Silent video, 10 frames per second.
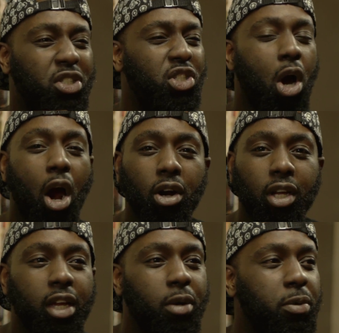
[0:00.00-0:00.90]
was
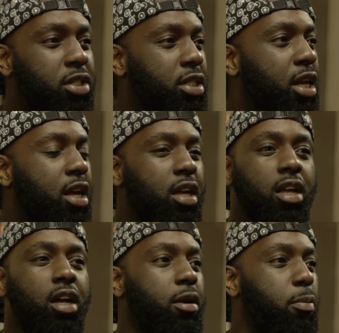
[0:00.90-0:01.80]
dark. It was
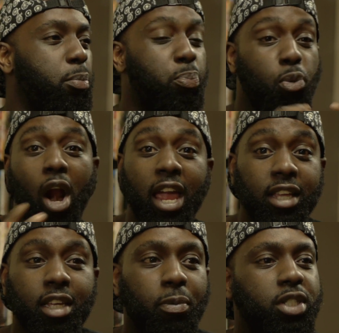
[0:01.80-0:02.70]

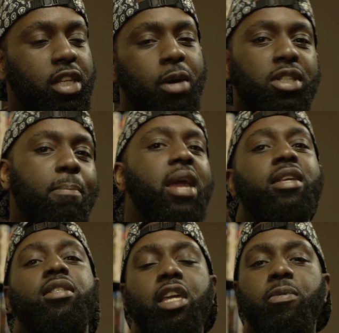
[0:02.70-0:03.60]
bright. It was
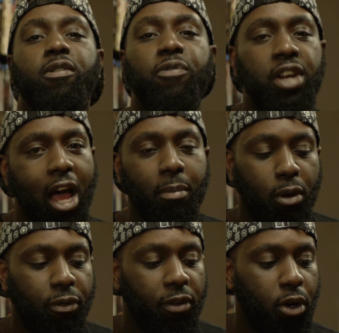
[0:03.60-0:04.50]
amazing. It was a
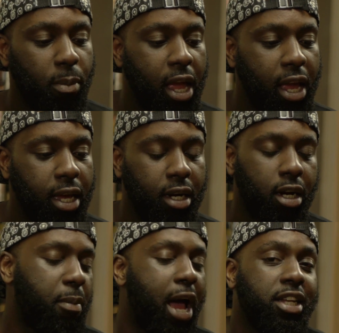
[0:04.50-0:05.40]
phenomenal film,
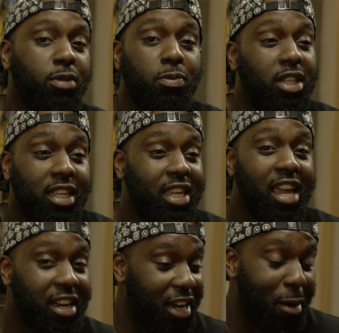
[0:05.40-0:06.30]
and I just really
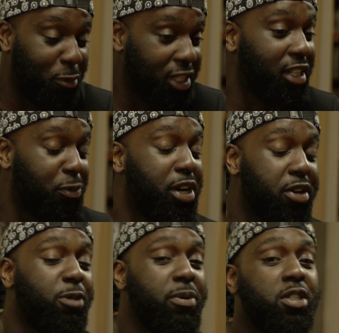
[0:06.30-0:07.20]
can't. I'm really
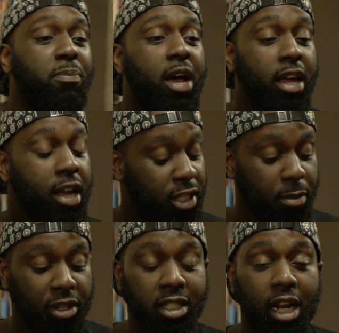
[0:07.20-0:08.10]
rendered speechless by it.
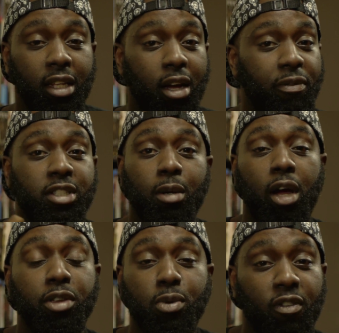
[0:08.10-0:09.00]
Some of the things I love is
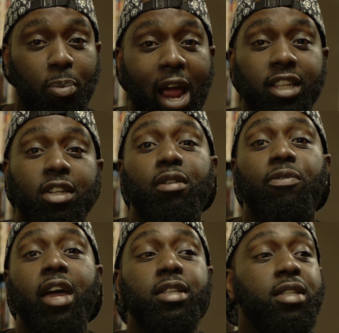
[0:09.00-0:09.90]
a use of
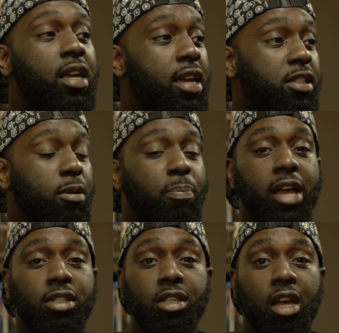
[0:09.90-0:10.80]
practical effects. It's the
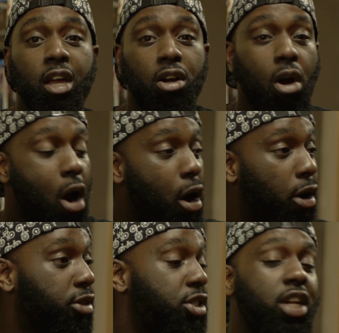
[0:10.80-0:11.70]
best
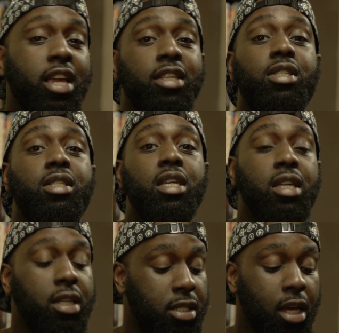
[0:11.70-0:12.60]
car chase
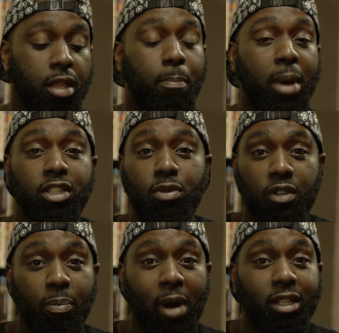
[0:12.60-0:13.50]
scenes,
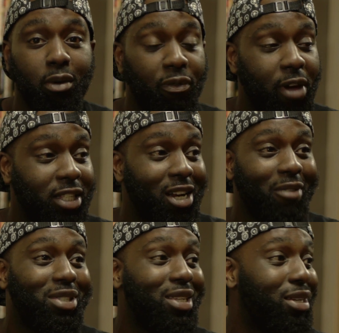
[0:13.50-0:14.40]
best use of practical effects
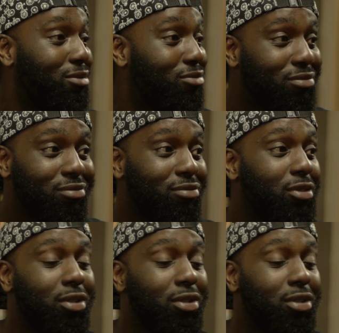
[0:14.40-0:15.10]
that I've seen